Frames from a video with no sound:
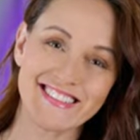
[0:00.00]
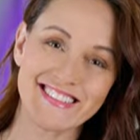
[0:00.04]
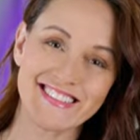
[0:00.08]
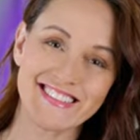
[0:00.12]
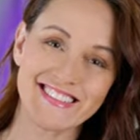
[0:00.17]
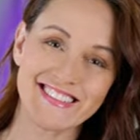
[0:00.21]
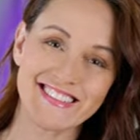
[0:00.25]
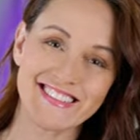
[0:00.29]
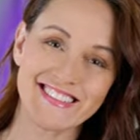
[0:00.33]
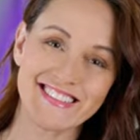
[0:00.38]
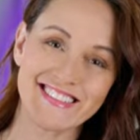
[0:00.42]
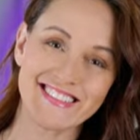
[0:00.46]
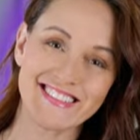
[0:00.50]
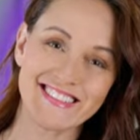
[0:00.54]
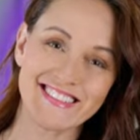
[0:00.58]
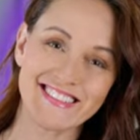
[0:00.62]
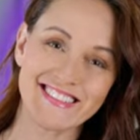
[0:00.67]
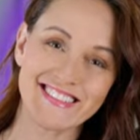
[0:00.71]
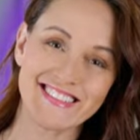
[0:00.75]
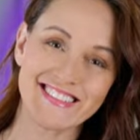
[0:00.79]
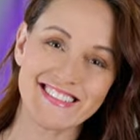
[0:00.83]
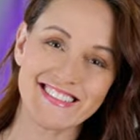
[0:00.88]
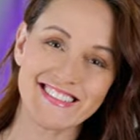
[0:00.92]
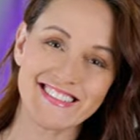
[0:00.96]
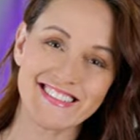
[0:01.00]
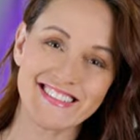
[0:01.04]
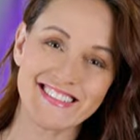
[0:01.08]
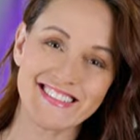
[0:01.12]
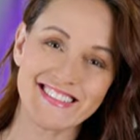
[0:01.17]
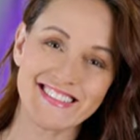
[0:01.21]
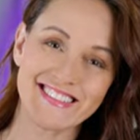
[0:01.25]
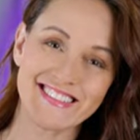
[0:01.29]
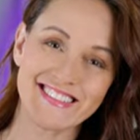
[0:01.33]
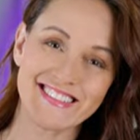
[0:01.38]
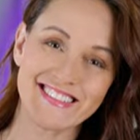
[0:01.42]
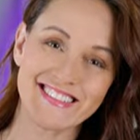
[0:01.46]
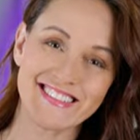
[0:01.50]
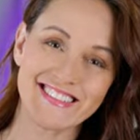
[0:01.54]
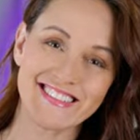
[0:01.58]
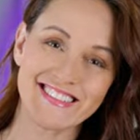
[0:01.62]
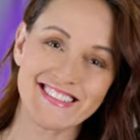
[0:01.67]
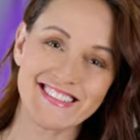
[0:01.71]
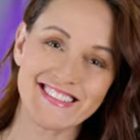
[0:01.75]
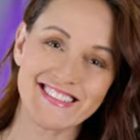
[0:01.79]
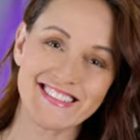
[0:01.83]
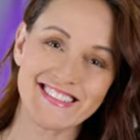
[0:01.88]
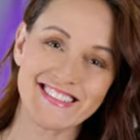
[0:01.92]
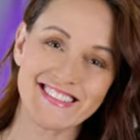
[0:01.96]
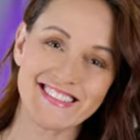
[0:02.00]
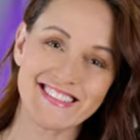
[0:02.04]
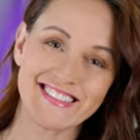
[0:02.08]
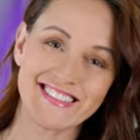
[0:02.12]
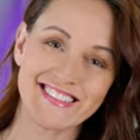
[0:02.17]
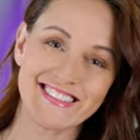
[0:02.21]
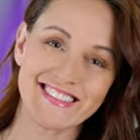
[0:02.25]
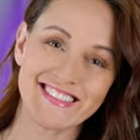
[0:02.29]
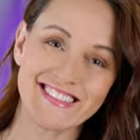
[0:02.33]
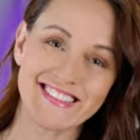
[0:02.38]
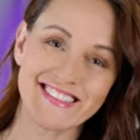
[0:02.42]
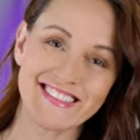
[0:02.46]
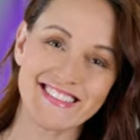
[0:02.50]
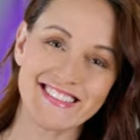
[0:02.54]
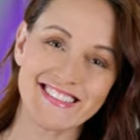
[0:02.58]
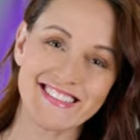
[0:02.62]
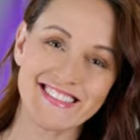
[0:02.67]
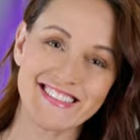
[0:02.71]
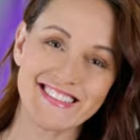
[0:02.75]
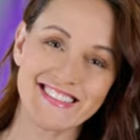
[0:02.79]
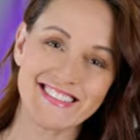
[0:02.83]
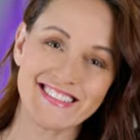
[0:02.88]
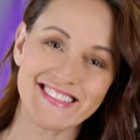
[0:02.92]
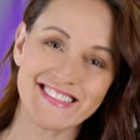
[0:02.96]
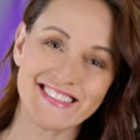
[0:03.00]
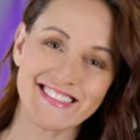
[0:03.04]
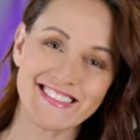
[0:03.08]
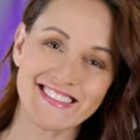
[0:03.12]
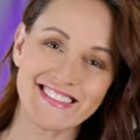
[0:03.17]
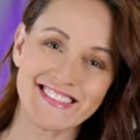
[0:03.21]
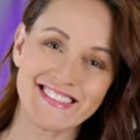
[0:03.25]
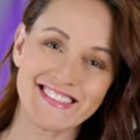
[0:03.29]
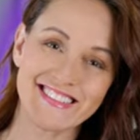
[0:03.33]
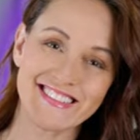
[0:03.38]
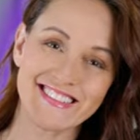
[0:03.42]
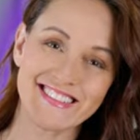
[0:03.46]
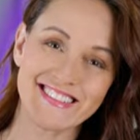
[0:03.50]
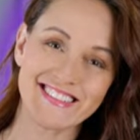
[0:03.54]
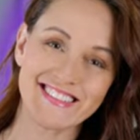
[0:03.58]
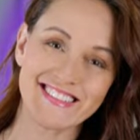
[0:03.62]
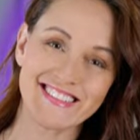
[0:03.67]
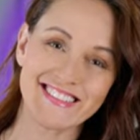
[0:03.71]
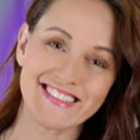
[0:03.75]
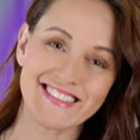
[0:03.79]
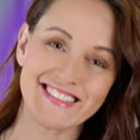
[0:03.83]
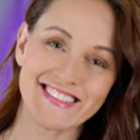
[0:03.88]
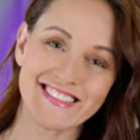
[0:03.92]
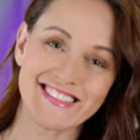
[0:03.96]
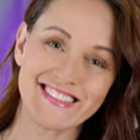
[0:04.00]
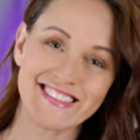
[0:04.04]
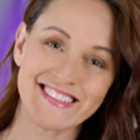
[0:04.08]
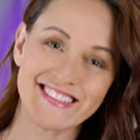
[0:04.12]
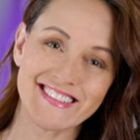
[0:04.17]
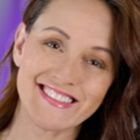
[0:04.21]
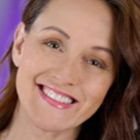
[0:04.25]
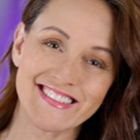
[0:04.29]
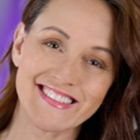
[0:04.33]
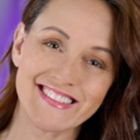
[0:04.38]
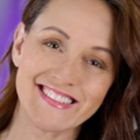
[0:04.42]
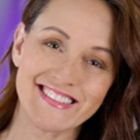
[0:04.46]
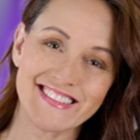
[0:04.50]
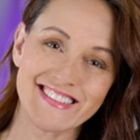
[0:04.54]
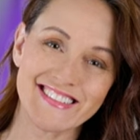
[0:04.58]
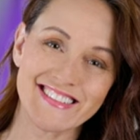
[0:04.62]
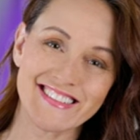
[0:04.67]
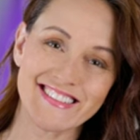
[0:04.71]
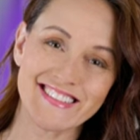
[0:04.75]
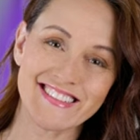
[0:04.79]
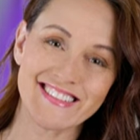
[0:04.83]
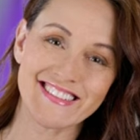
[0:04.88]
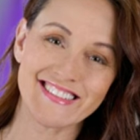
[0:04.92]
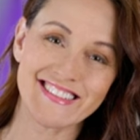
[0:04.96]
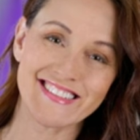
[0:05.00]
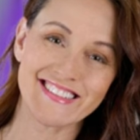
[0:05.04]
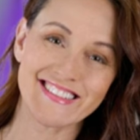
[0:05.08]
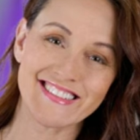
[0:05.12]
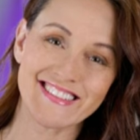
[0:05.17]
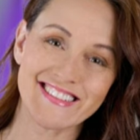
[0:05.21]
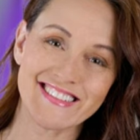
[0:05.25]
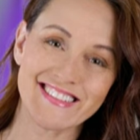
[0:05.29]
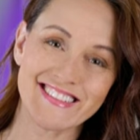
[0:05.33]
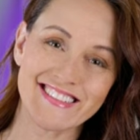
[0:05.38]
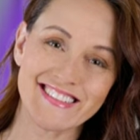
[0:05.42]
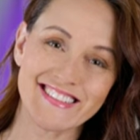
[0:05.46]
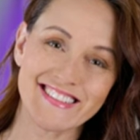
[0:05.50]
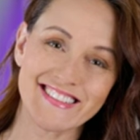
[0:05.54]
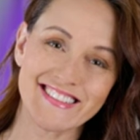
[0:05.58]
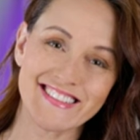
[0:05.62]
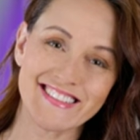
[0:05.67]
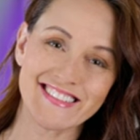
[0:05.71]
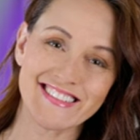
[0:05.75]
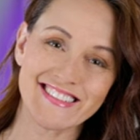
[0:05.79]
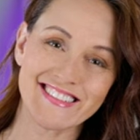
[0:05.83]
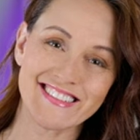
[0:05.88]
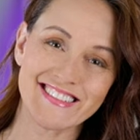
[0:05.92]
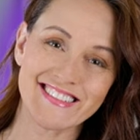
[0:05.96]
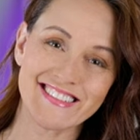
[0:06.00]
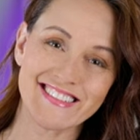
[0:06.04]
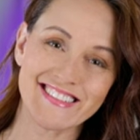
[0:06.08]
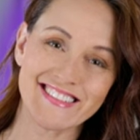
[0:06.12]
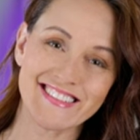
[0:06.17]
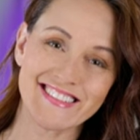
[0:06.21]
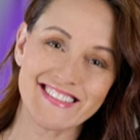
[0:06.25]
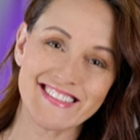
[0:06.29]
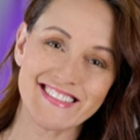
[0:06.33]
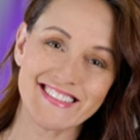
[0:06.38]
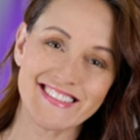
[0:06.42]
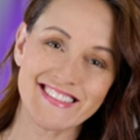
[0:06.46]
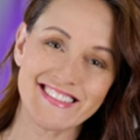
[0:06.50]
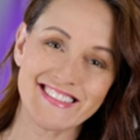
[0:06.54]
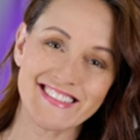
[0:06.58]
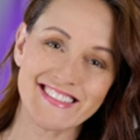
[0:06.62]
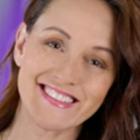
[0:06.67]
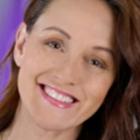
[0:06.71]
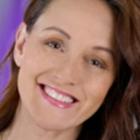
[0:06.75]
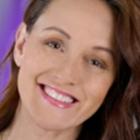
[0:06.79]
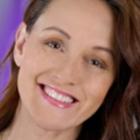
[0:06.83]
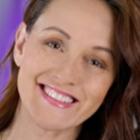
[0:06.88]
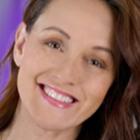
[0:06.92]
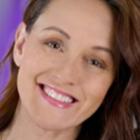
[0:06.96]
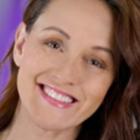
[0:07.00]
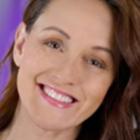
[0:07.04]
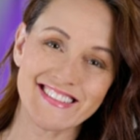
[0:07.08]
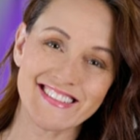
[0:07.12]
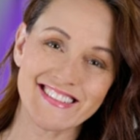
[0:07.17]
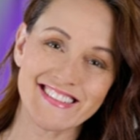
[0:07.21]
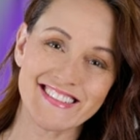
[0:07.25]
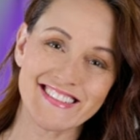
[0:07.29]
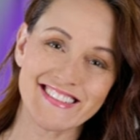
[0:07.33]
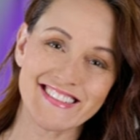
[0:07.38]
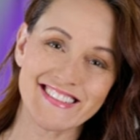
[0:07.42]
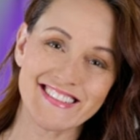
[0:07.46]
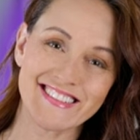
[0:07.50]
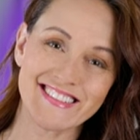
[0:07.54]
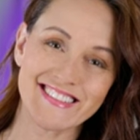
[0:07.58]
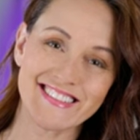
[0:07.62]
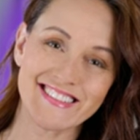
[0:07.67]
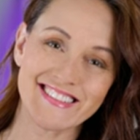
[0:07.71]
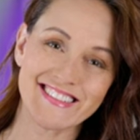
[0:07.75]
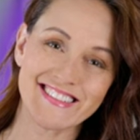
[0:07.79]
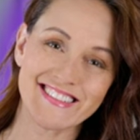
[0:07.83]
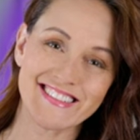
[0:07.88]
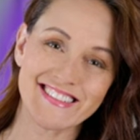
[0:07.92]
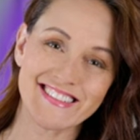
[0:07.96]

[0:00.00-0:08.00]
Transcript: The person shown says nothing.